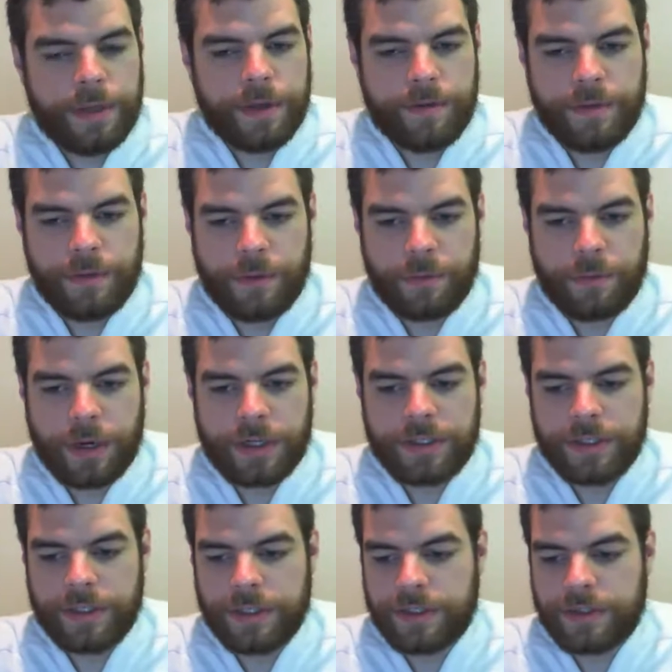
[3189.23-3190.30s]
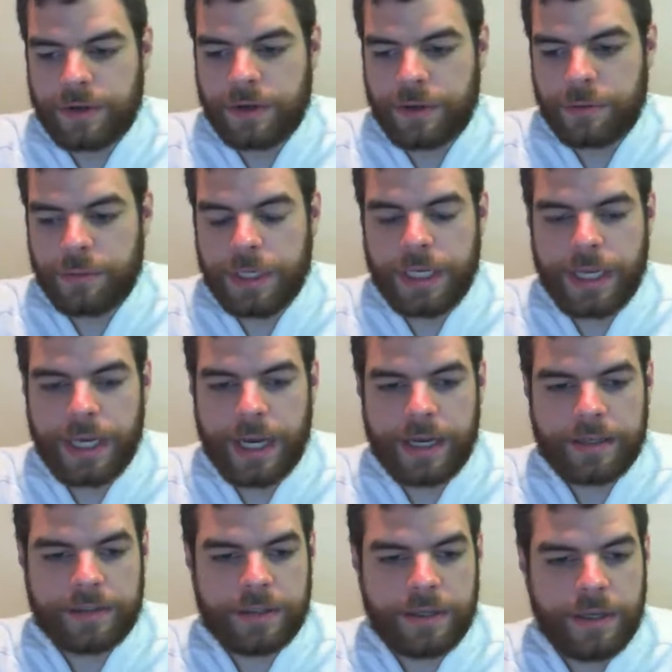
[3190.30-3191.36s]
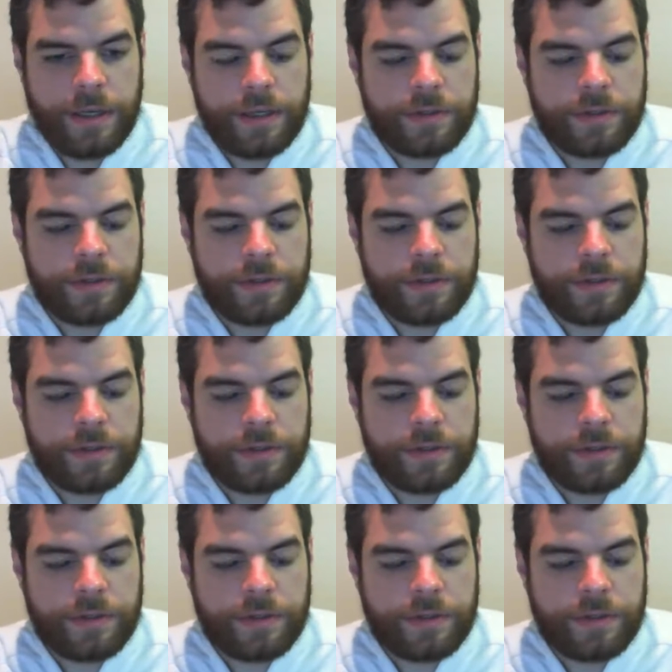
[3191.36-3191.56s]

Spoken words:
if you are watching this on Recast.